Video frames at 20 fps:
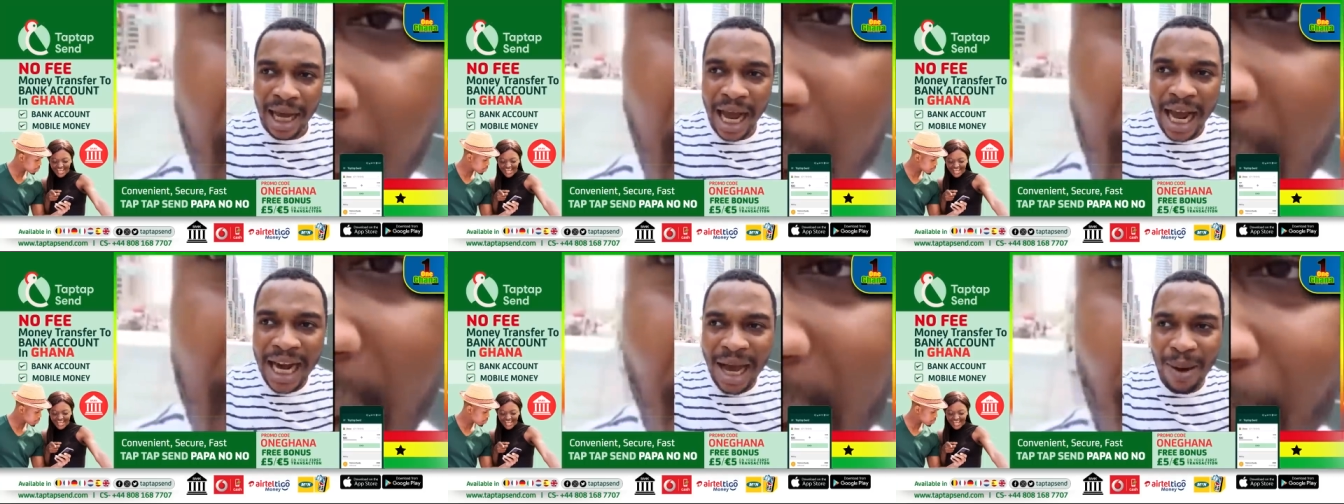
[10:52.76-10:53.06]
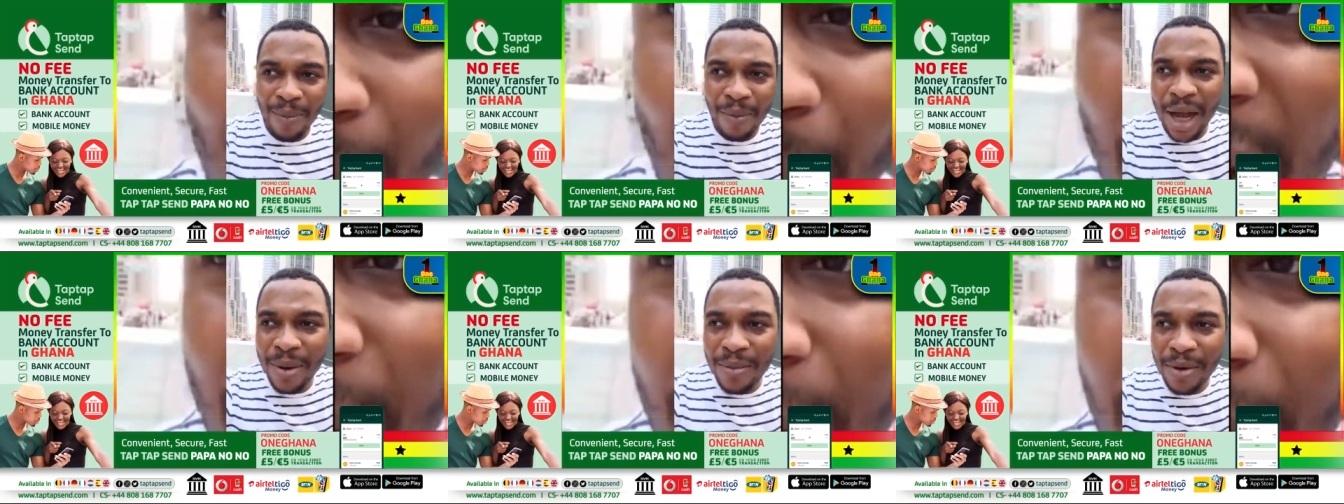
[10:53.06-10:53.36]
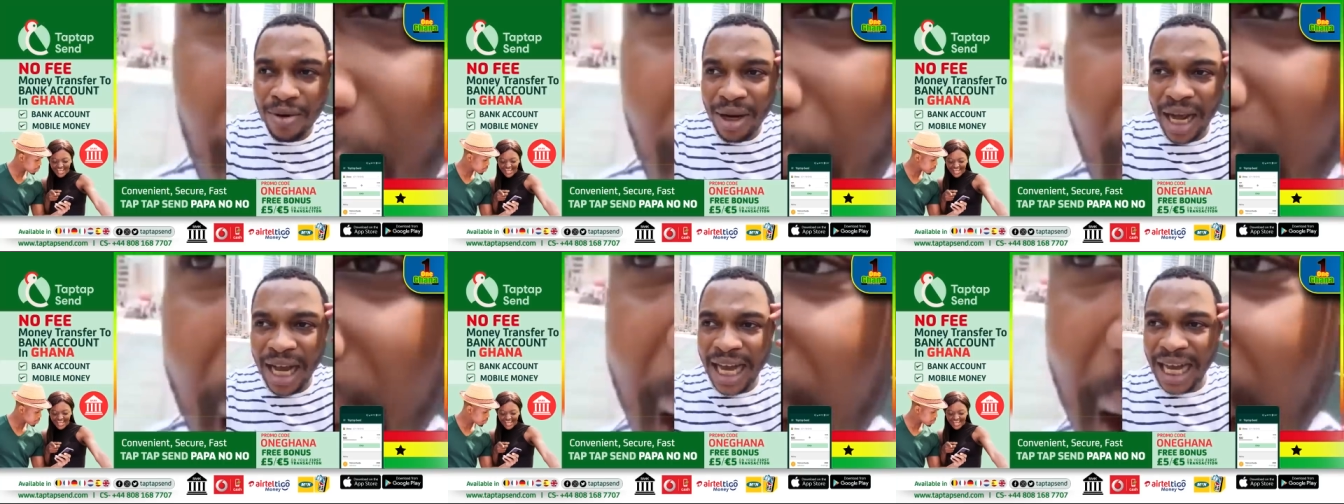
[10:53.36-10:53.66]
ena boy bi
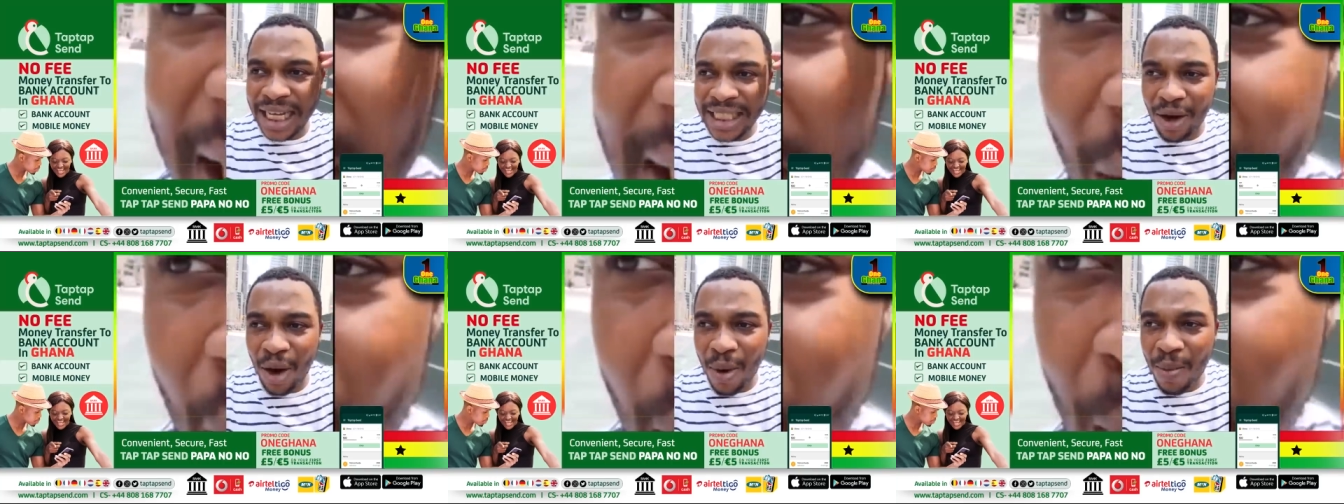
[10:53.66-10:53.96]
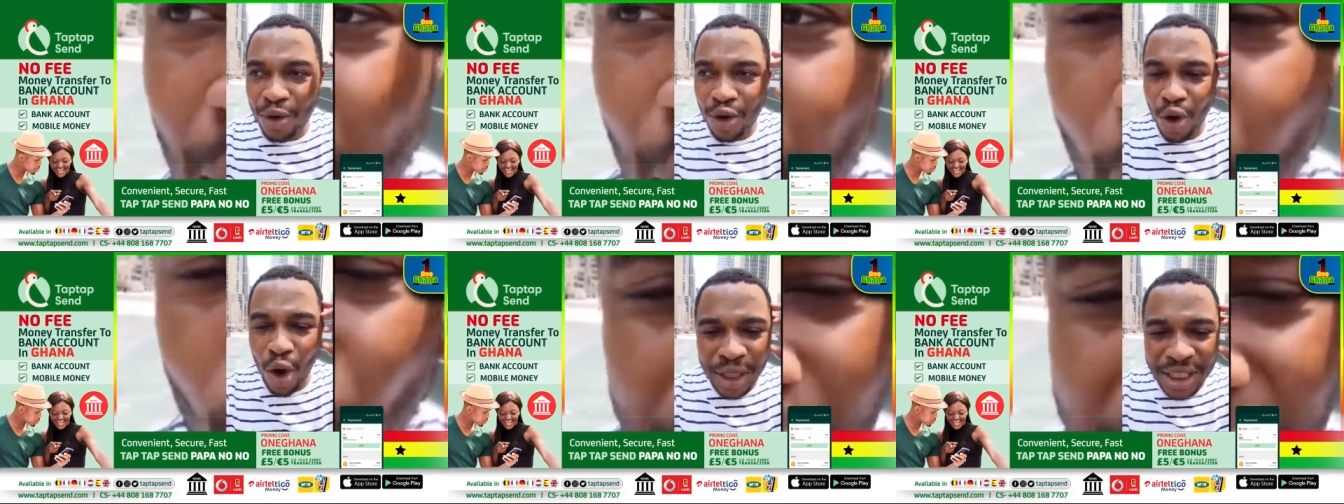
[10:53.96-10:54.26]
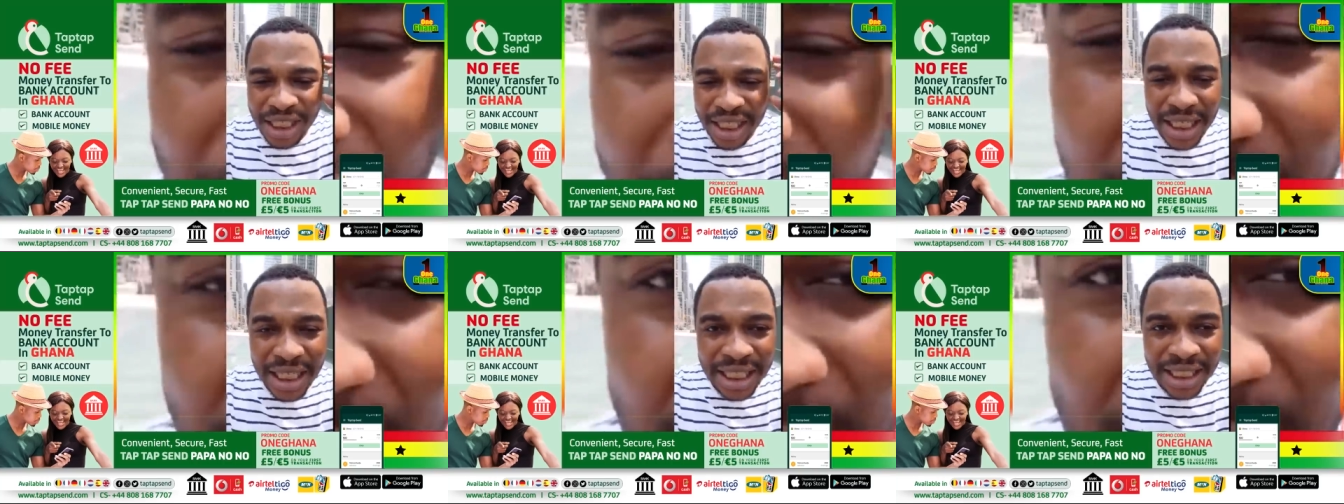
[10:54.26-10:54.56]
kura case omu de
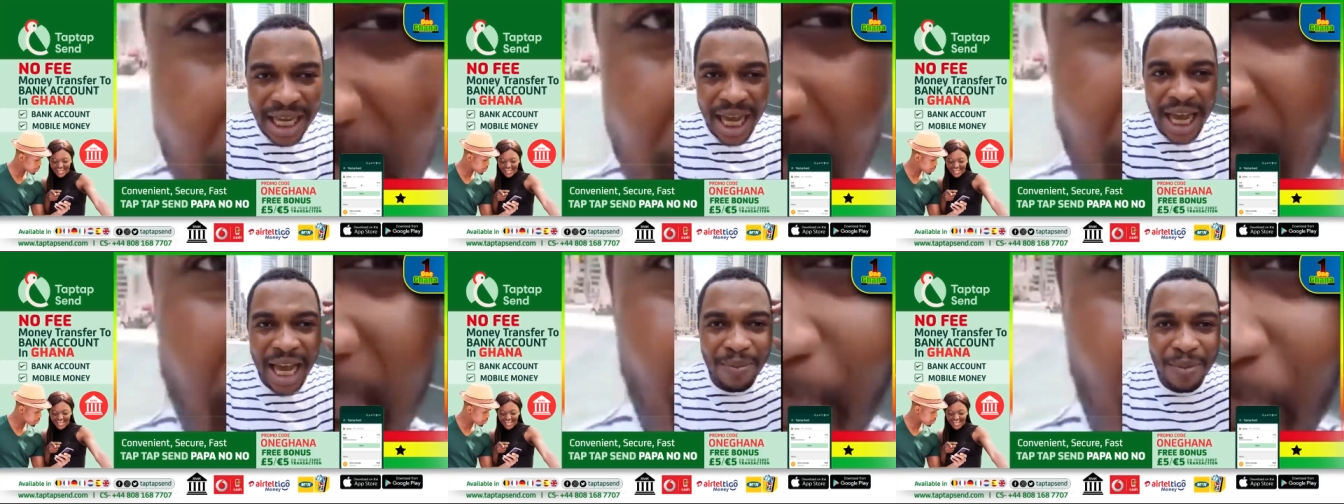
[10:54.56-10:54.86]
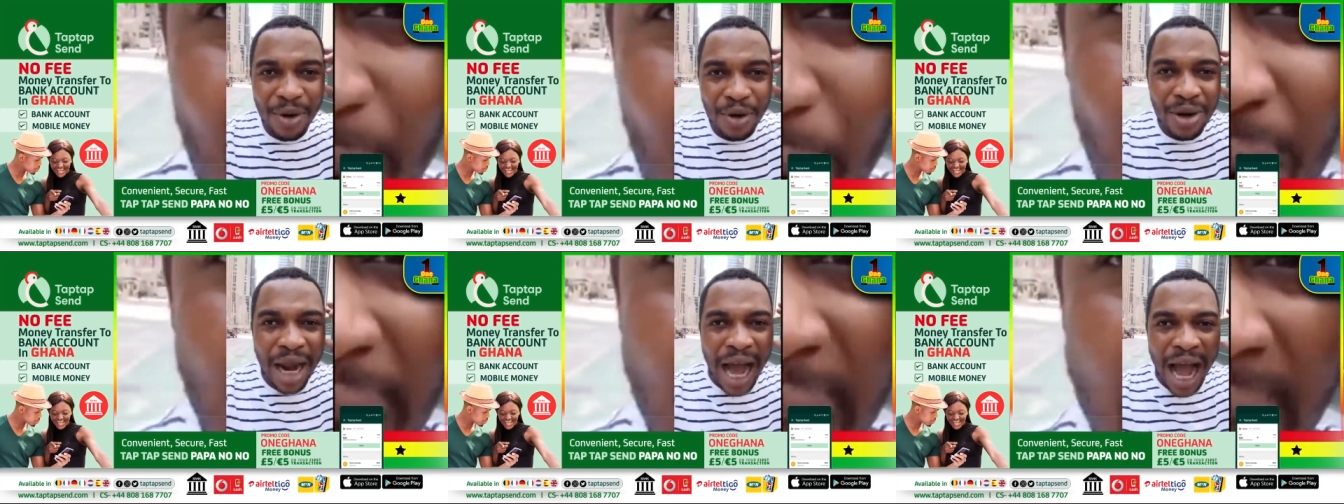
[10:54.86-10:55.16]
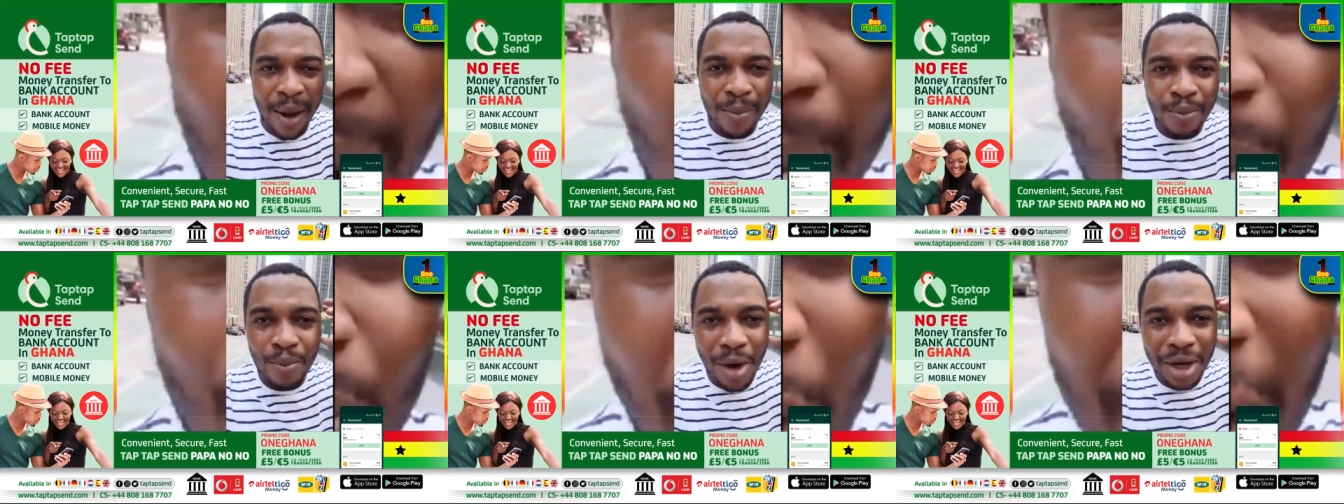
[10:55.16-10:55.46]
ogidi say bi
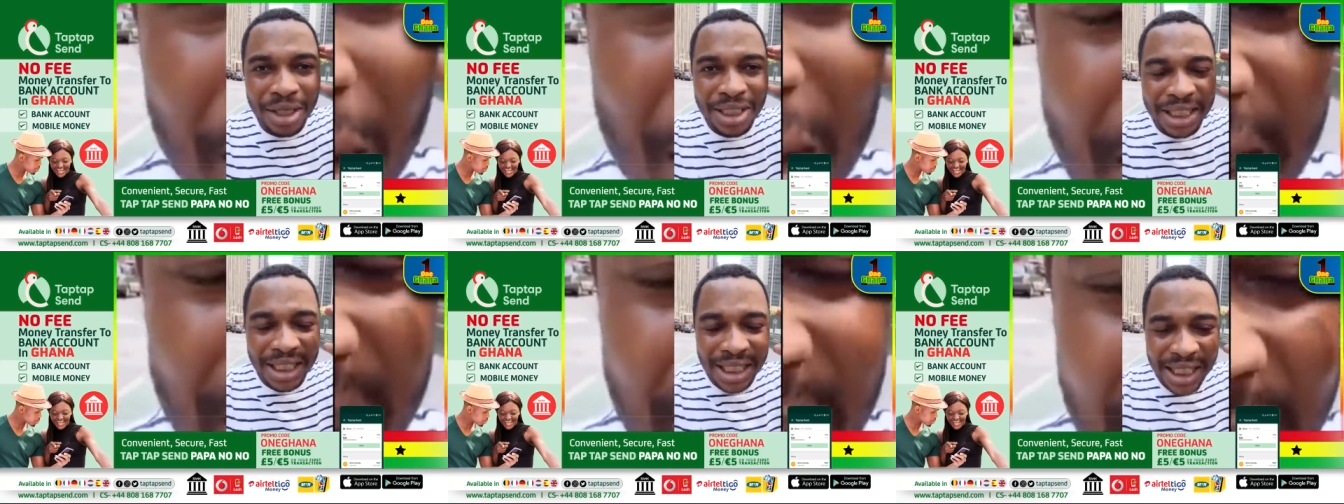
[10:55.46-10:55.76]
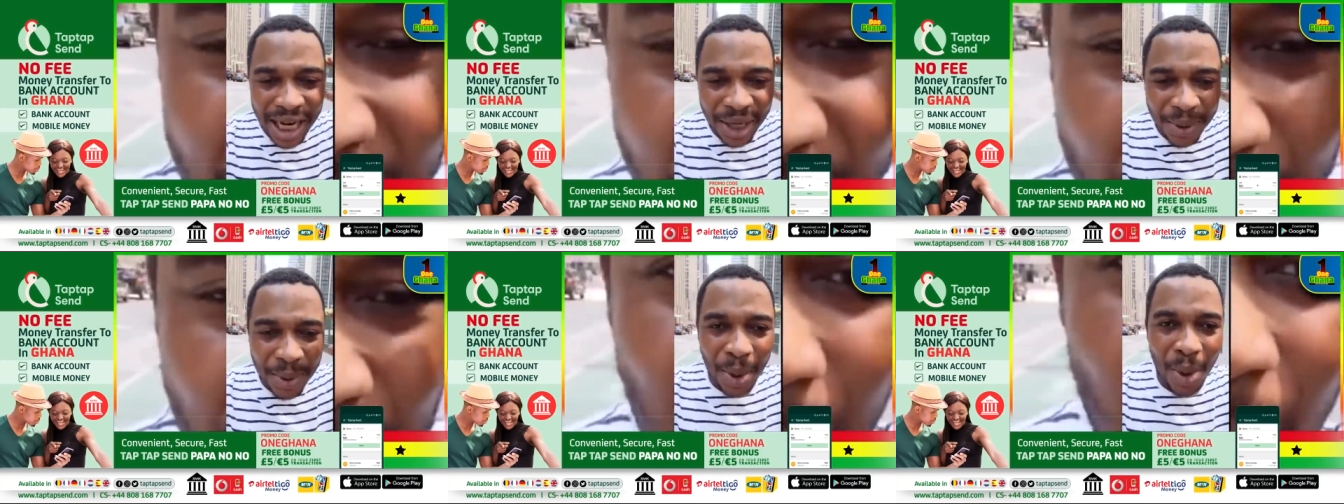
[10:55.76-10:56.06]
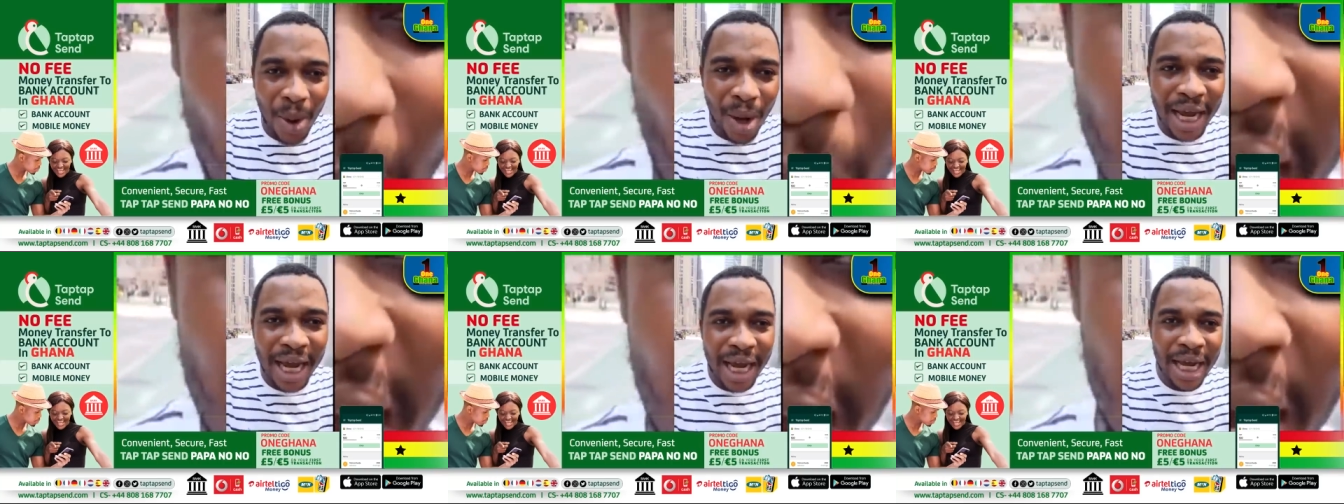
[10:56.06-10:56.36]
kura Moses na
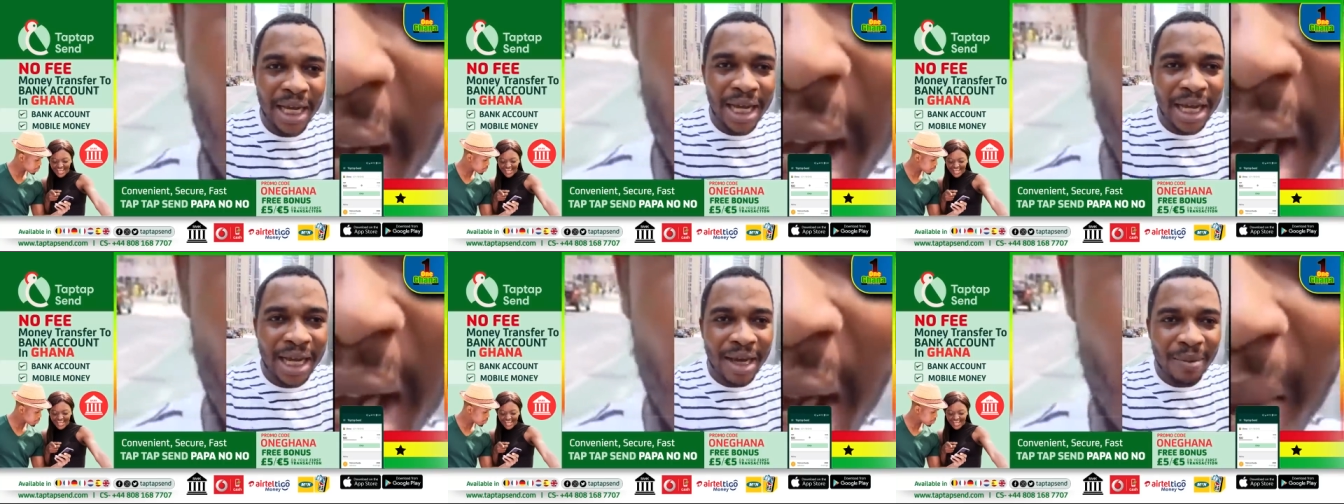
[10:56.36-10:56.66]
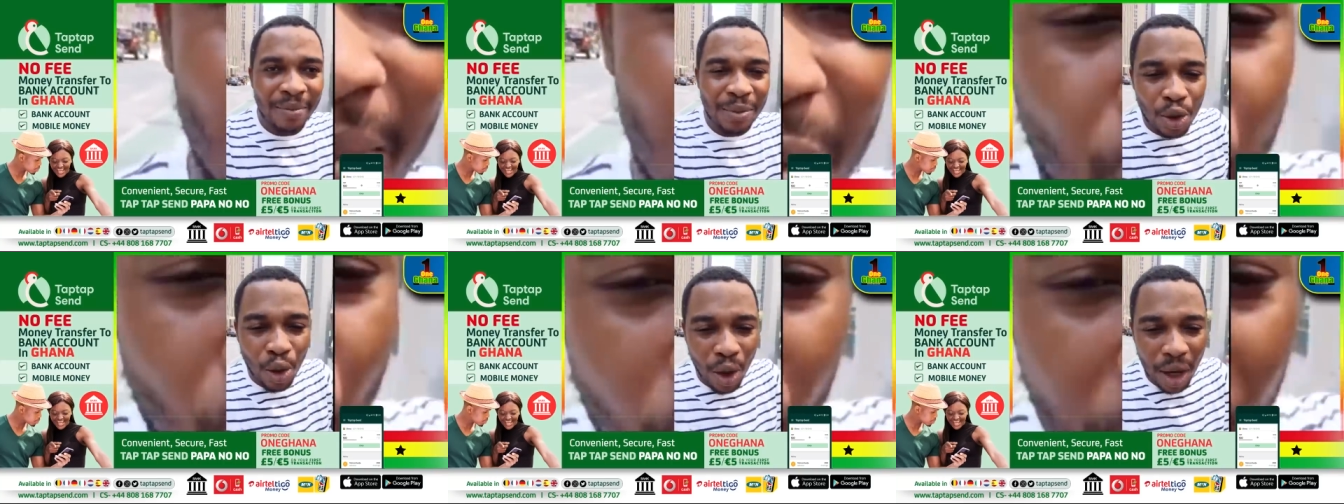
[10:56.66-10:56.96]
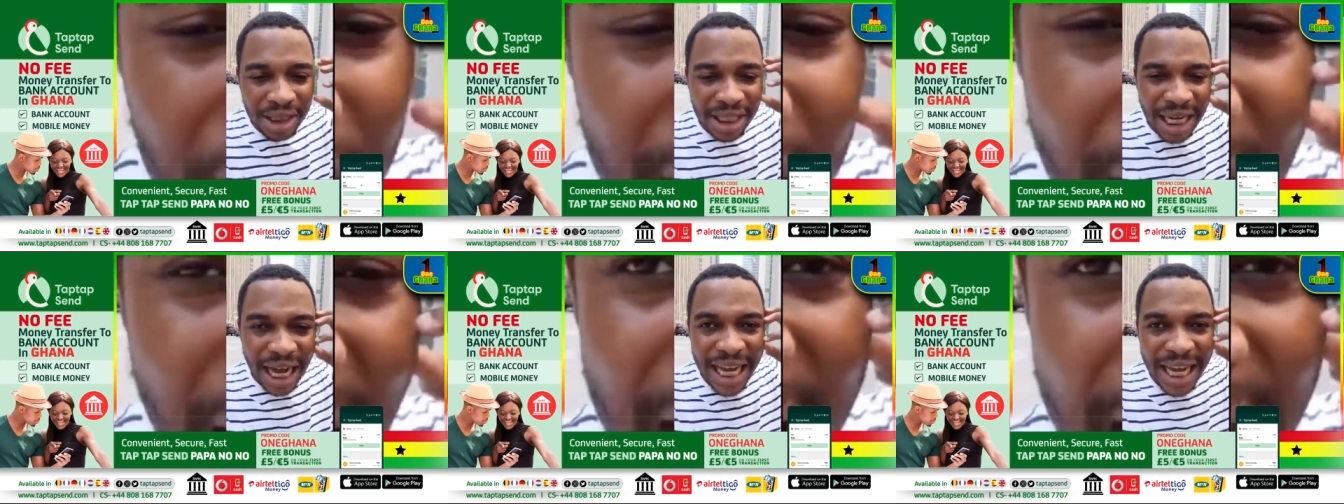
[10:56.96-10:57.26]
troye
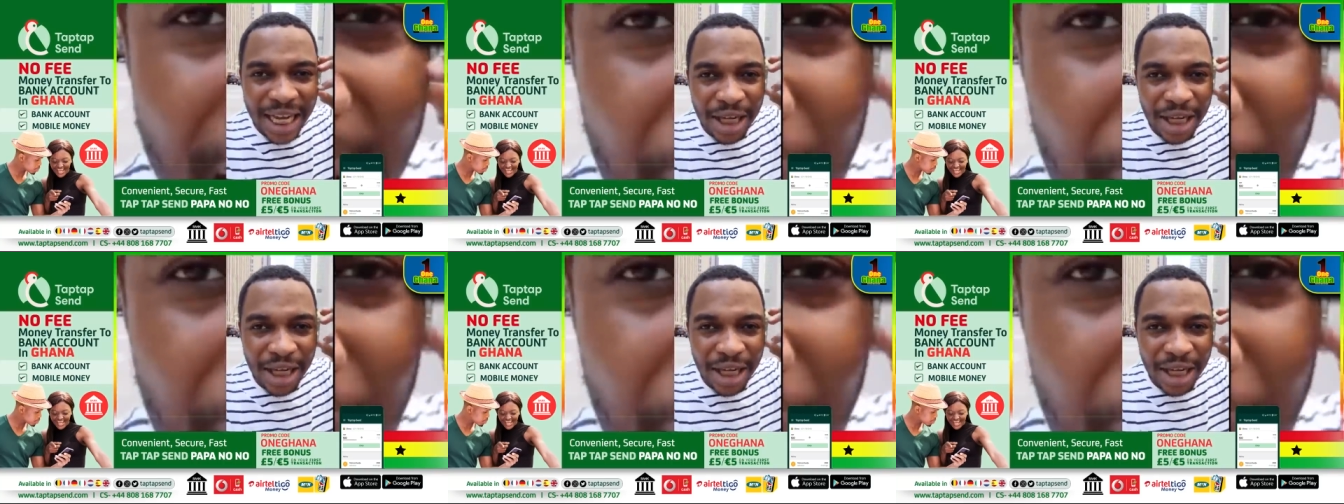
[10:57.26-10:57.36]
because